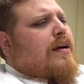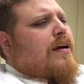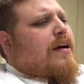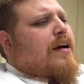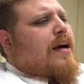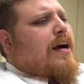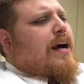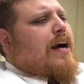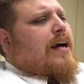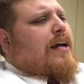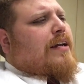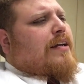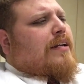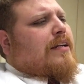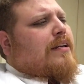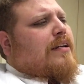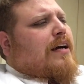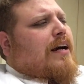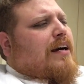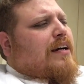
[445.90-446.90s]

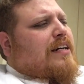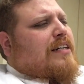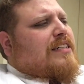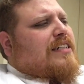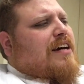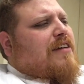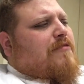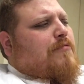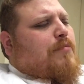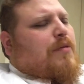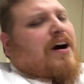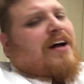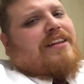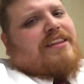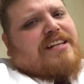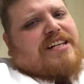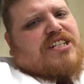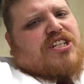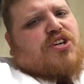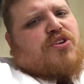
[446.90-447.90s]
And because I've bought
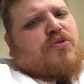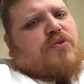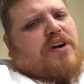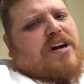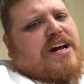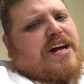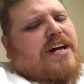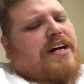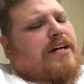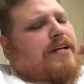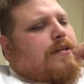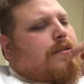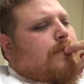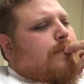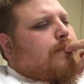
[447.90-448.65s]
these Cray